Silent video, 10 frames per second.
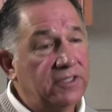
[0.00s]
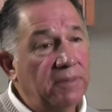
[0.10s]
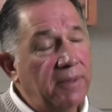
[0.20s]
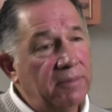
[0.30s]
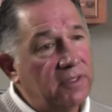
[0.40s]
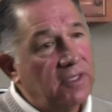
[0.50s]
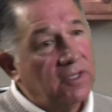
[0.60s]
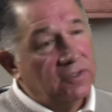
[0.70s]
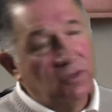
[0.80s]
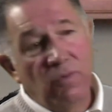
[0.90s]
Some people
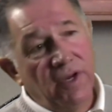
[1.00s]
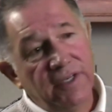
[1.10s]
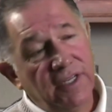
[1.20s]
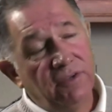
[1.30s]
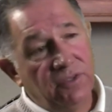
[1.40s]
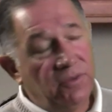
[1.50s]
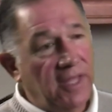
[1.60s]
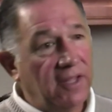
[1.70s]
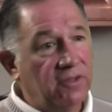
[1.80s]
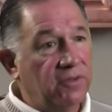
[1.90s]
don't want to deal, do
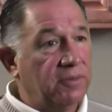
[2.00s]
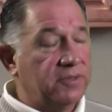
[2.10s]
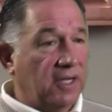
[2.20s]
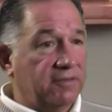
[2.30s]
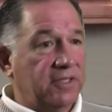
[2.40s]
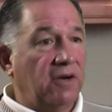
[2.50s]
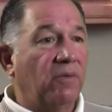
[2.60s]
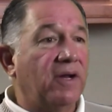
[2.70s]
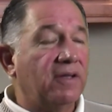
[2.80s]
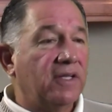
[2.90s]
that though themselves. They don't
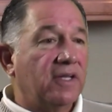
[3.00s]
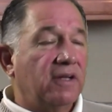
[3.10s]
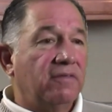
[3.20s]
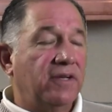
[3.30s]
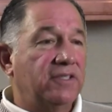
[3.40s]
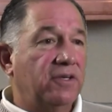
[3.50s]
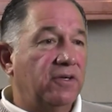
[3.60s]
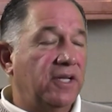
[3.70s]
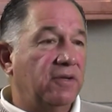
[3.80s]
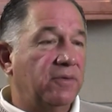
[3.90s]
want to fix it or
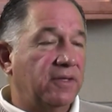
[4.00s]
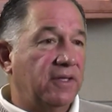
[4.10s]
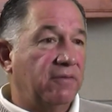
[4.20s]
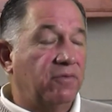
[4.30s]
deal with it